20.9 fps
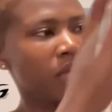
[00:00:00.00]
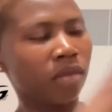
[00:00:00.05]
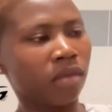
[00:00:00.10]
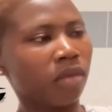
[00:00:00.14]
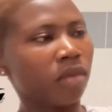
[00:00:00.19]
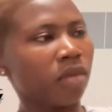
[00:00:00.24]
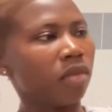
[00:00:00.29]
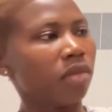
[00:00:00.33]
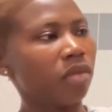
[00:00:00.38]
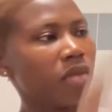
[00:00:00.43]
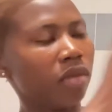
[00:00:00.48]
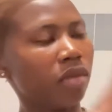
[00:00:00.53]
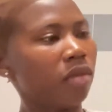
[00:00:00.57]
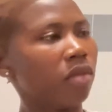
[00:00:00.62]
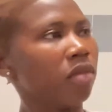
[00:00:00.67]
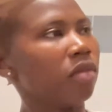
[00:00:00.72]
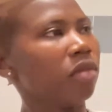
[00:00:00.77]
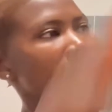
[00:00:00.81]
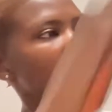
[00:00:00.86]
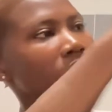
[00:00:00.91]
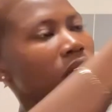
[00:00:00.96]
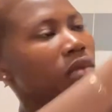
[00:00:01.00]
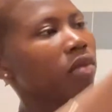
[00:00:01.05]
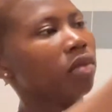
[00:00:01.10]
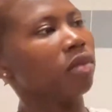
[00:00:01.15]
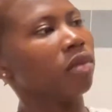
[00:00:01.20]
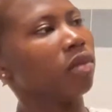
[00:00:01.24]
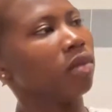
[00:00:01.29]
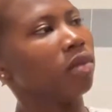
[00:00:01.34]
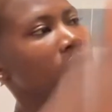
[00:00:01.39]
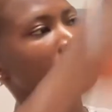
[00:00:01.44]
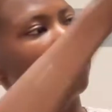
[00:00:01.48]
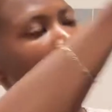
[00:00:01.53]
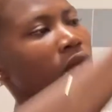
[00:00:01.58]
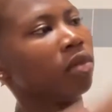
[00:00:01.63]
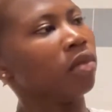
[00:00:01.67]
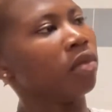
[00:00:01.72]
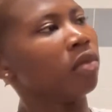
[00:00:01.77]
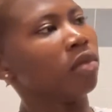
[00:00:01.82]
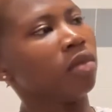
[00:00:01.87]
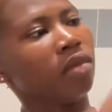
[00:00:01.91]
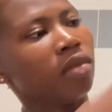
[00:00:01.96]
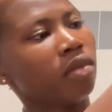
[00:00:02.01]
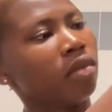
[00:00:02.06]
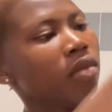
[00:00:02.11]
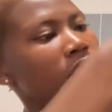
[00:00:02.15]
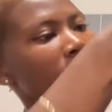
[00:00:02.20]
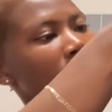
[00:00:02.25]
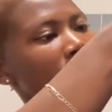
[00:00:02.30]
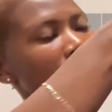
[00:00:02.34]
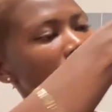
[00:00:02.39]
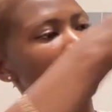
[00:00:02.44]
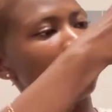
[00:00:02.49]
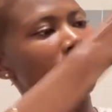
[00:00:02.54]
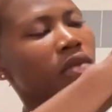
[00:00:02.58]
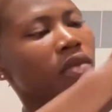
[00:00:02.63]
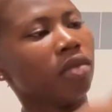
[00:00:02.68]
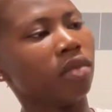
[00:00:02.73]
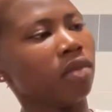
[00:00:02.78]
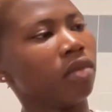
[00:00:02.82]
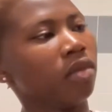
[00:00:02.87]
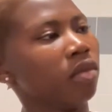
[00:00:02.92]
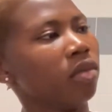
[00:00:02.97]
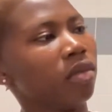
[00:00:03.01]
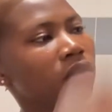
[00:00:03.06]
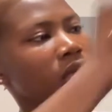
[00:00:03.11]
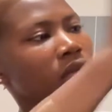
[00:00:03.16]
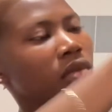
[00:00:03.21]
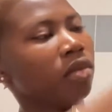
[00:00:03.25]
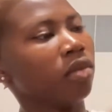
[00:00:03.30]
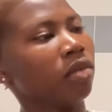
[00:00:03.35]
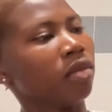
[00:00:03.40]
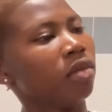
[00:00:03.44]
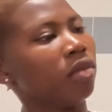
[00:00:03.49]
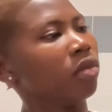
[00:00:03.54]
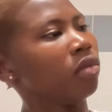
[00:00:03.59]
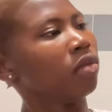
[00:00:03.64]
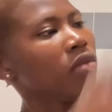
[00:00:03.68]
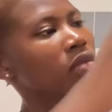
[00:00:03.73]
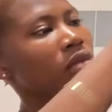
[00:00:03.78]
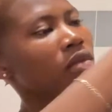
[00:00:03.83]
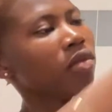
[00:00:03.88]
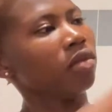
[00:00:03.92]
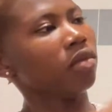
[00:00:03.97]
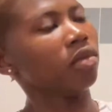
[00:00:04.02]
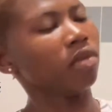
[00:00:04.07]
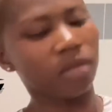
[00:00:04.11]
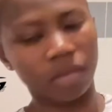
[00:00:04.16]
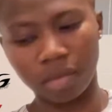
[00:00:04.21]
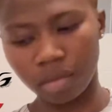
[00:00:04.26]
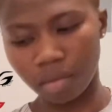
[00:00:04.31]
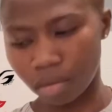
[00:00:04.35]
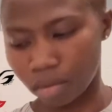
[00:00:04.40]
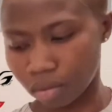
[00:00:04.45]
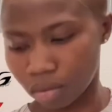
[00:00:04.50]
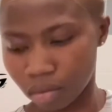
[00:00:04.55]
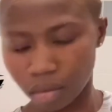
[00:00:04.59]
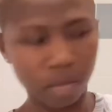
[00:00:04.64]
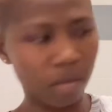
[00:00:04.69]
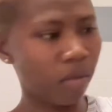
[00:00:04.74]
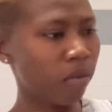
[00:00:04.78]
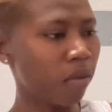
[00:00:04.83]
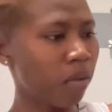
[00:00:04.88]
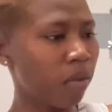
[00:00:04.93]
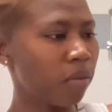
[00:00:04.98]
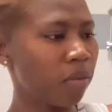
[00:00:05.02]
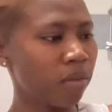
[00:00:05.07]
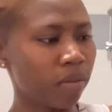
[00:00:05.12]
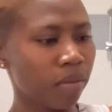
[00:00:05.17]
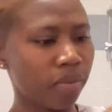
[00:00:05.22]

to fix the hair, brush everything backwards so that it's